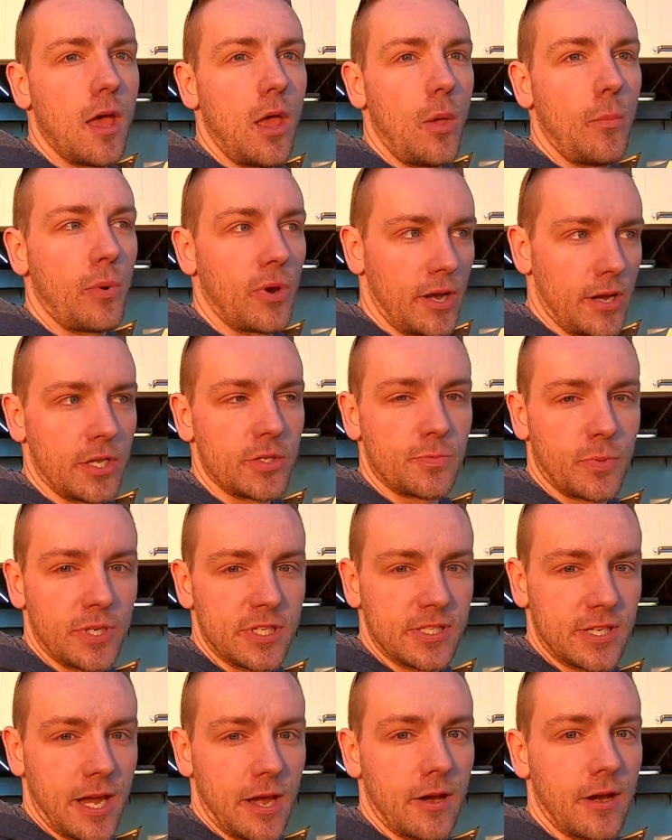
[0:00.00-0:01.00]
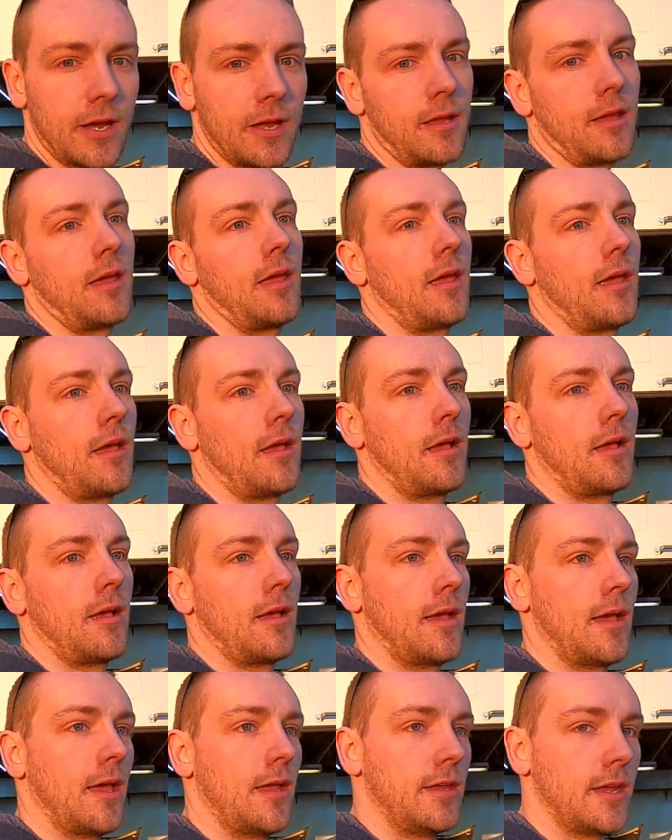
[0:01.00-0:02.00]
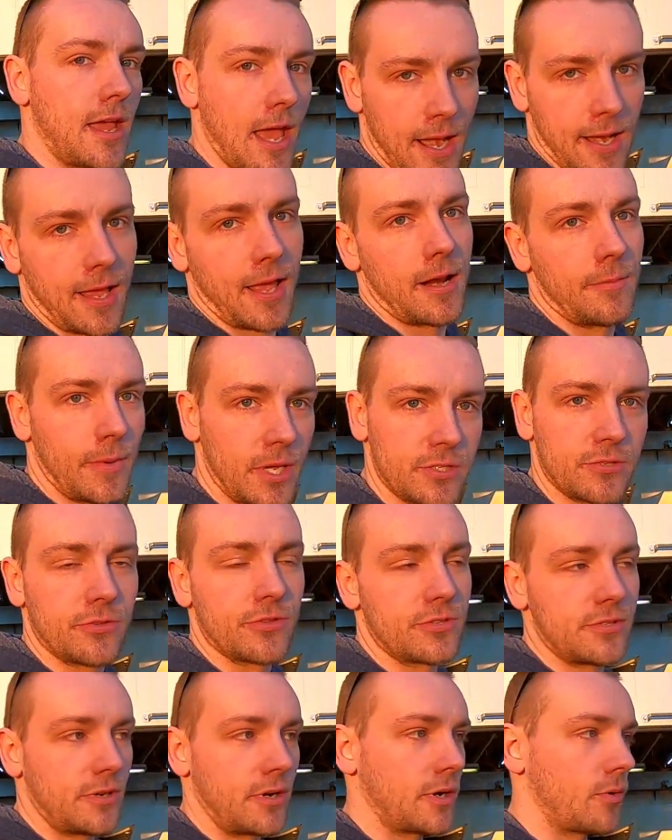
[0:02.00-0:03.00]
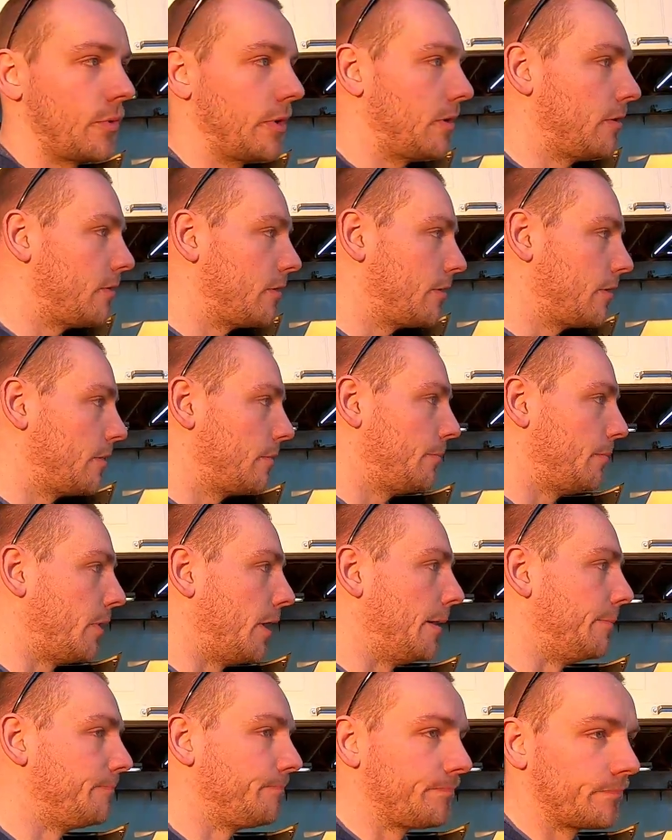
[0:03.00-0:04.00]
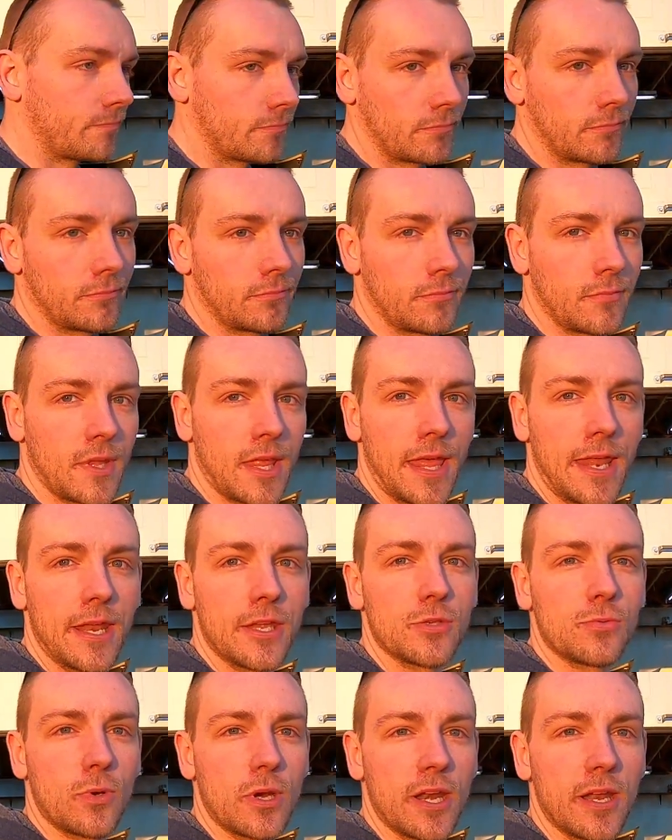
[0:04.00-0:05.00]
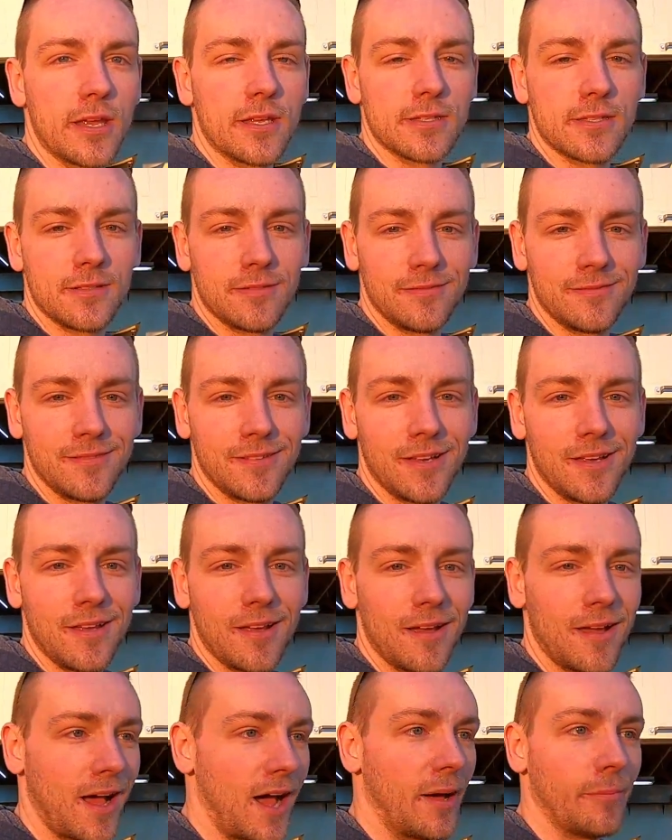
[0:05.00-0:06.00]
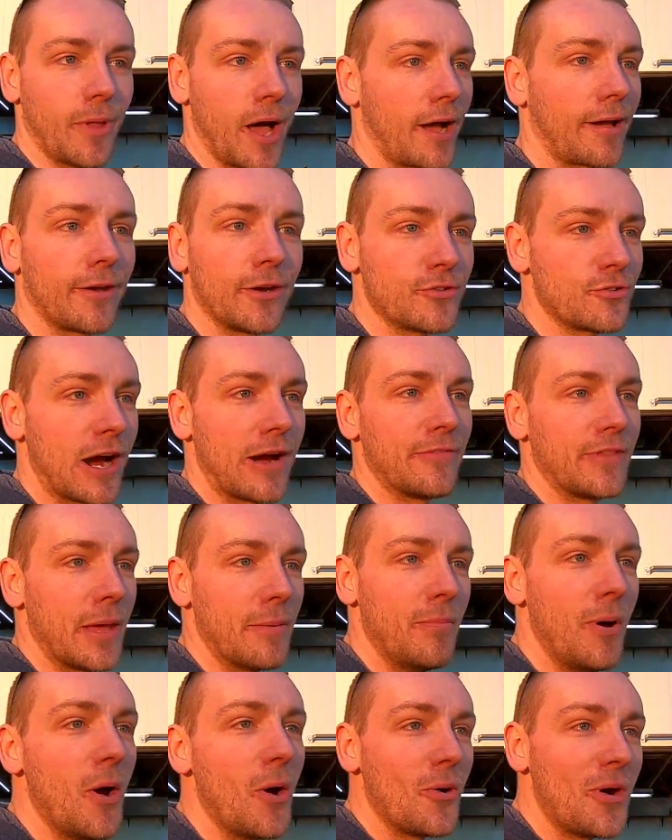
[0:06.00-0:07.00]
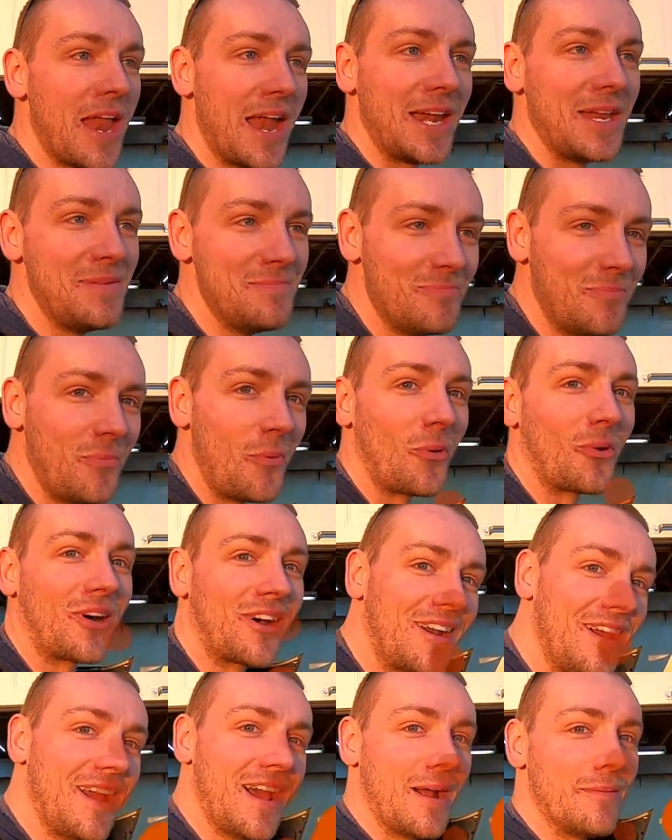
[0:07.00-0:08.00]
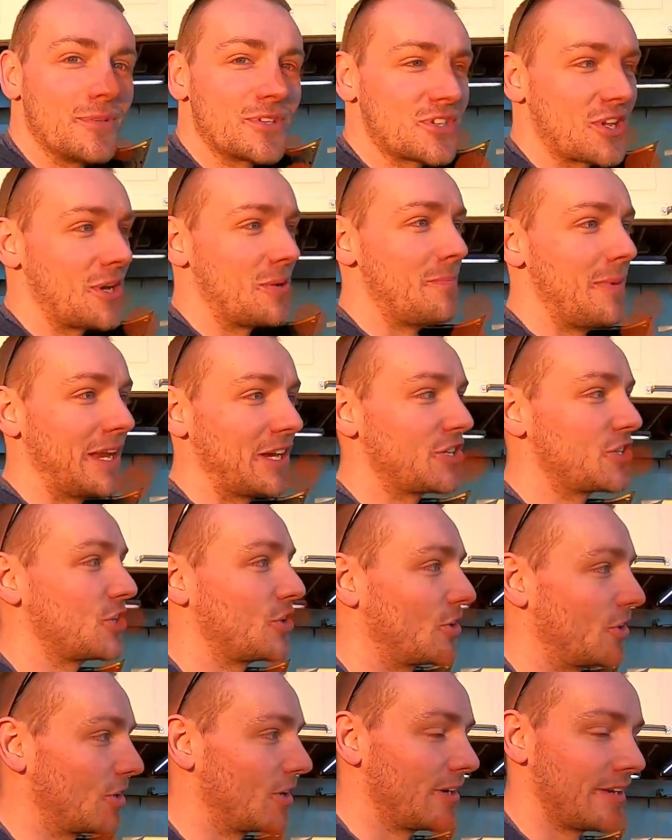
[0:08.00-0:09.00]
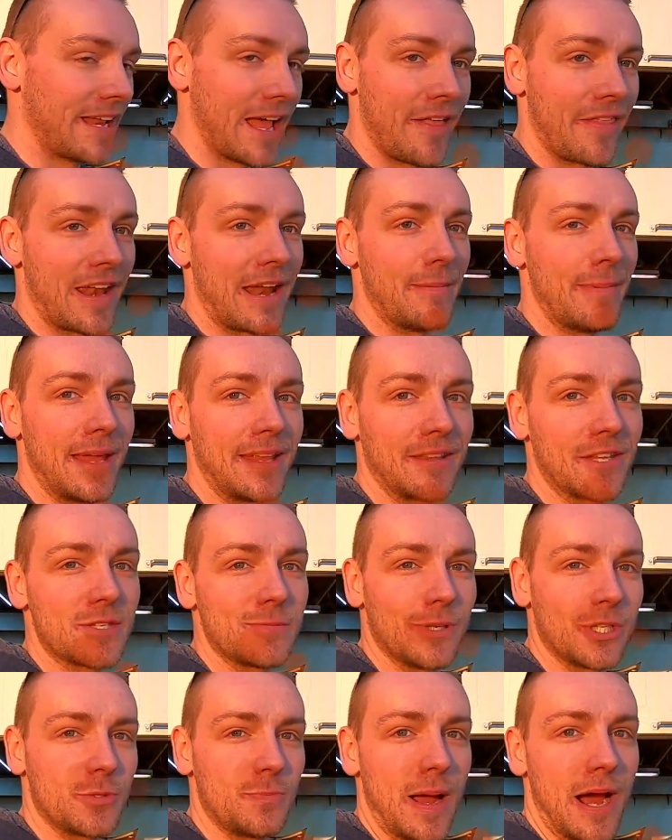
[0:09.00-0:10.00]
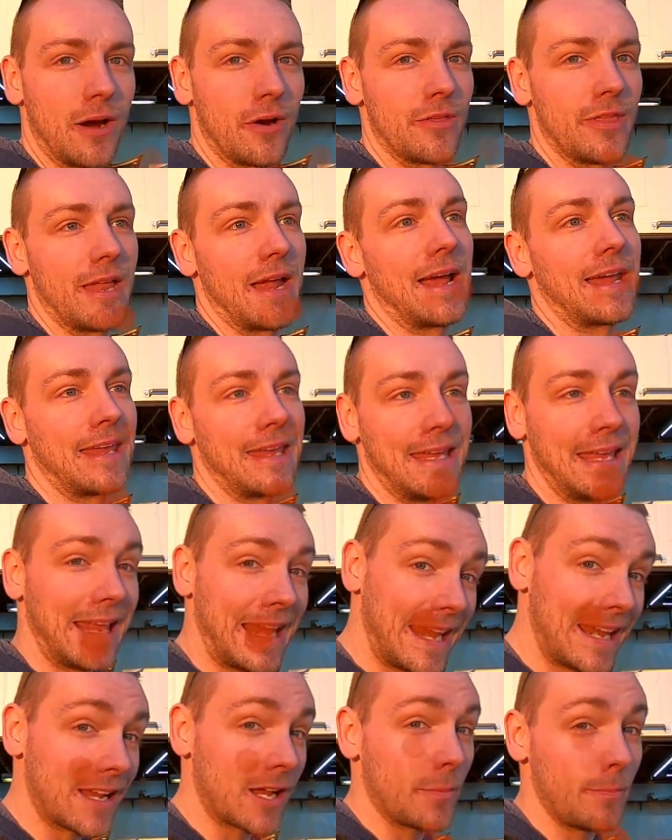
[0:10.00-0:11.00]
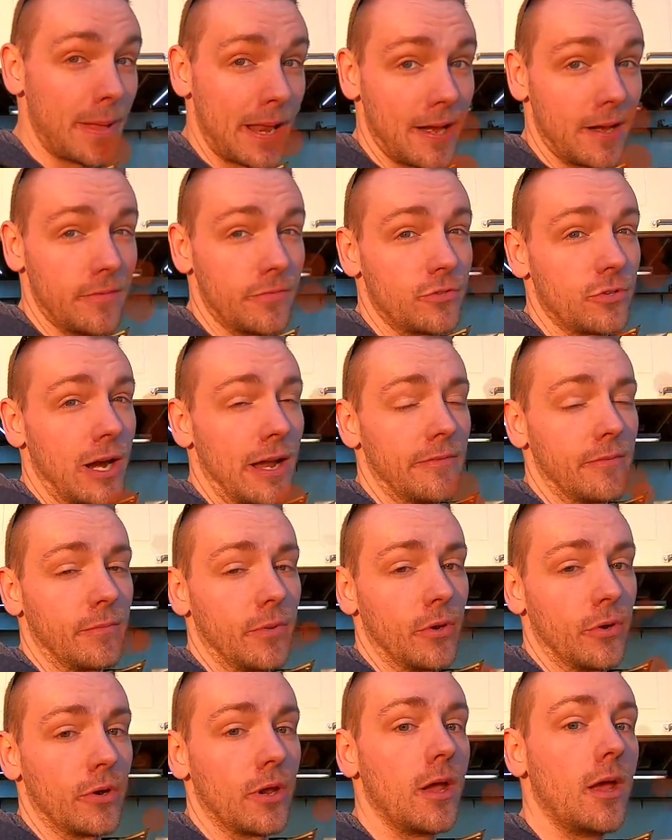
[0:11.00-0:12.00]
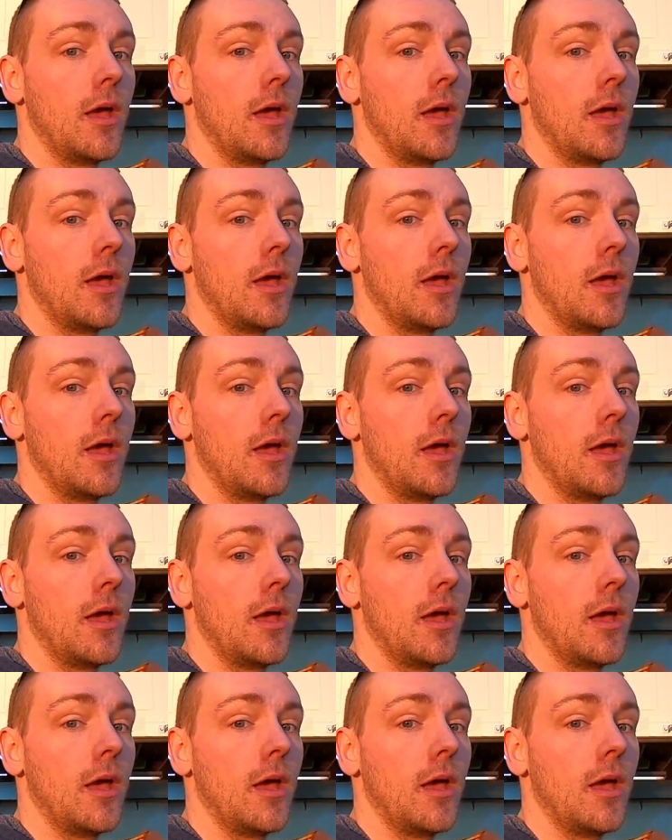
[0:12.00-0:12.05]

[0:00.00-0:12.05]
but it is pretty scary and you kind of got to muscle the steering wheel, but it is what it is. I'm not going to drive in that mode anymore. I'm just going to make sure, now that I make this much power, that I can get into competitive driving mode